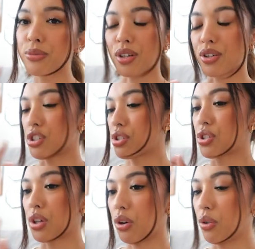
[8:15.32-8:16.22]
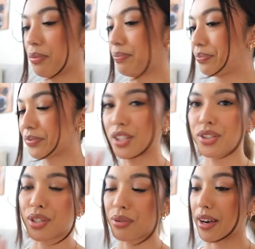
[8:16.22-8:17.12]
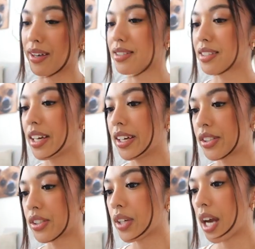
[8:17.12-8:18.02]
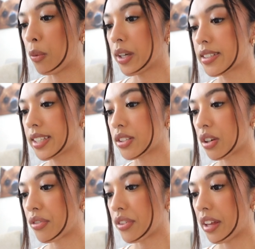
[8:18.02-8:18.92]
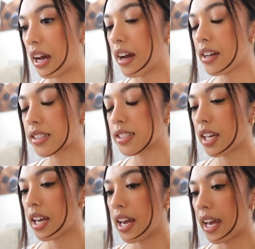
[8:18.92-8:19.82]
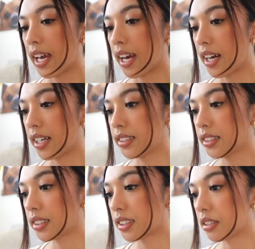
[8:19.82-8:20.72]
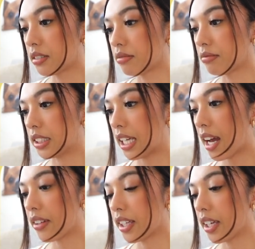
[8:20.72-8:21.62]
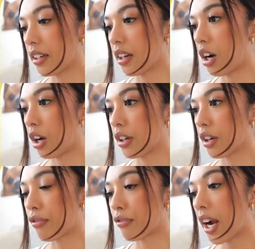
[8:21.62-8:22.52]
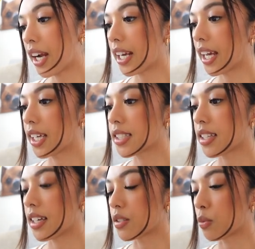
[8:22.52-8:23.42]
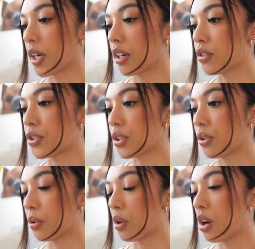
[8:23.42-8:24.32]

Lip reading: are just so nice. So yeah, Wednesdays are for that. And yeah, and then on Fridays is when I'll do